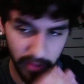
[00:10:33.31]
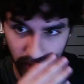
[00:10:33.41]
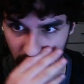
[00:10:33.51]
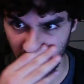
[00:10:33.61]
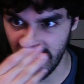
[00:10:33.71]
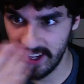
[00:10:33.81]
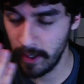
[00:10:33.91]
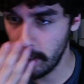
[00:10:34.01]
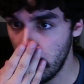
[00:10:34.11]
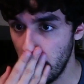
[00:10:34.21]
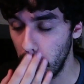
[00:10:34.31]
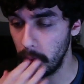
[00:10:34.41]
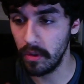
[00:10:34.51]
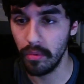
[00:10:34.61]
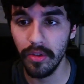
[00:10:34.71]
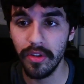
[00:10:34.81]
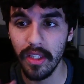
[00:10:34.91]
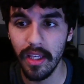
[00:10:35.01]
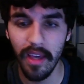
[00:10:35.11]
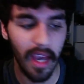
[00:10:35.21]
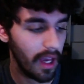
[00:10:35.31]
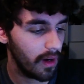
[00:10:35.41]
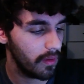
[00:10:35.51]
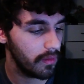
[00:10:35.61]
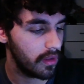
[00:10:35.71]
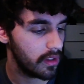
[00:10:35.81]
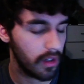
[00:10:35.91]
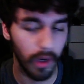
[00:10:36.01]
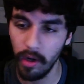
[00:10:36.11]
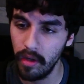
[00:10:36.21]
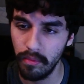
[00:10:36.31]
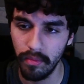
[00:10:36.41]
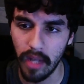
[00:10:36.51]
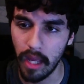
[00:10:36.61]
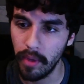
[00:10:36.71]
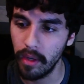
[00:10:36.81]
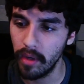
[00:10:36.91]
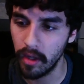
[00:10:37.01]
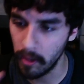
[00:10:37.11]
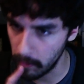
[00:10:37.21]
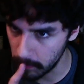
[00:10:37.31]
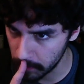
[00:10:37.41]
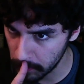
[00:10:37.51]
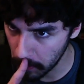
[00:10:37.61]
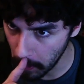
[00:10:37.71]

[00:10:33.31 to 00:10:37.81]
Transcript: yeah, we'll see how this current Nightwing run goes.